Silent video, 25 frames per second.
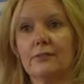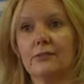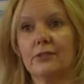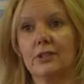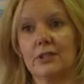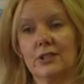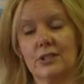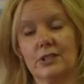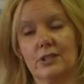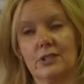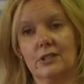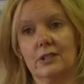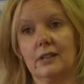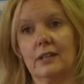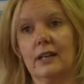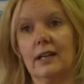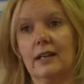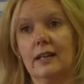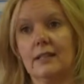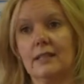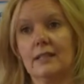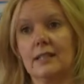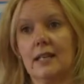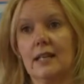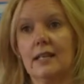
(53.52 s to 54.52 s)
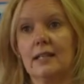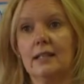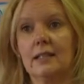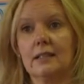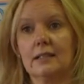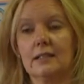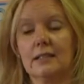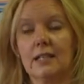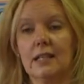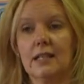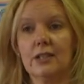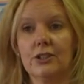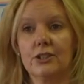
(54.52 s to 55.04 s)
for us to
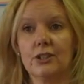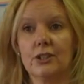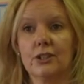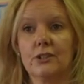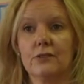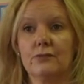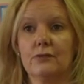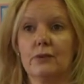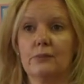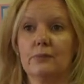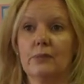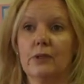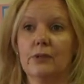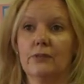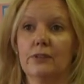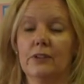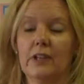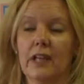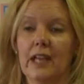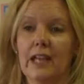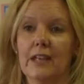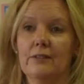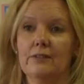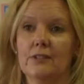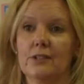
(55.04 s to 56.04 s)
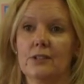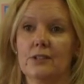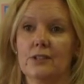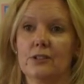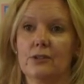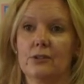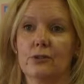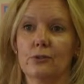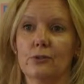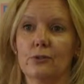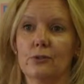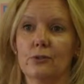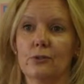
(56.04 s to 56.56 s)
take teachers from Milford Haven
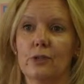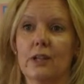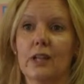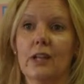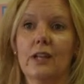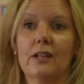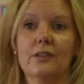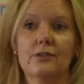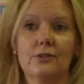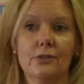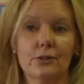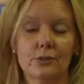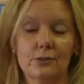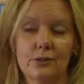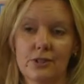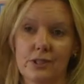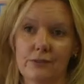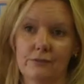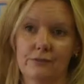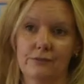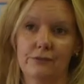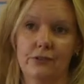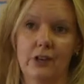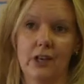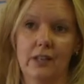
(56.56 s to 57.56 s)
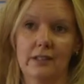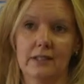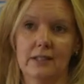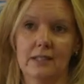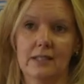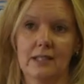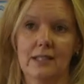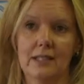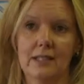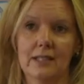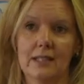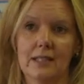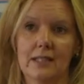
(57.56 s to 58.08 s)
School to St
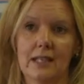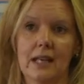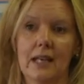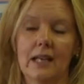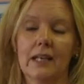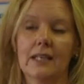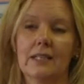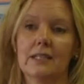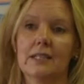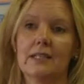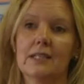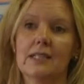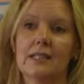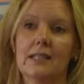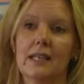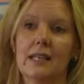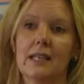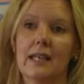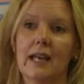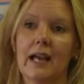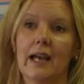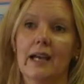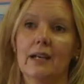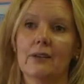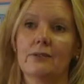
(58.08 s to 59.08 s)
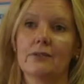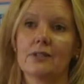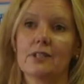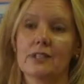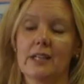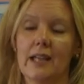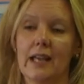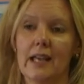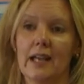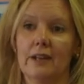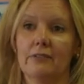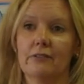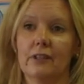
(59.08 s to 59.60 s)
Francis to see how
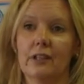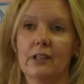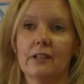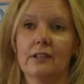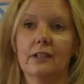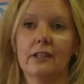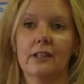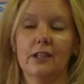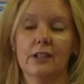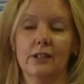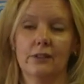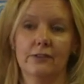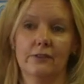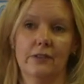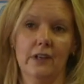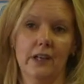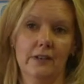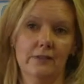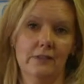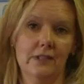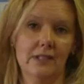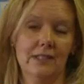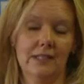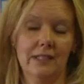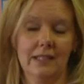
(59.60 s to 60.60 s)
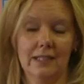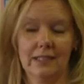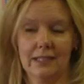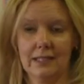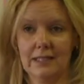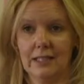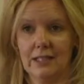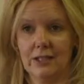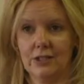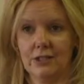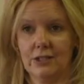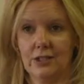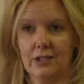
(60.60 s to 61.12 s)
Sarah, the Year 5 and 6
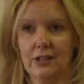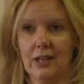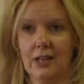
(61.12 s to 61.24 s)
teacher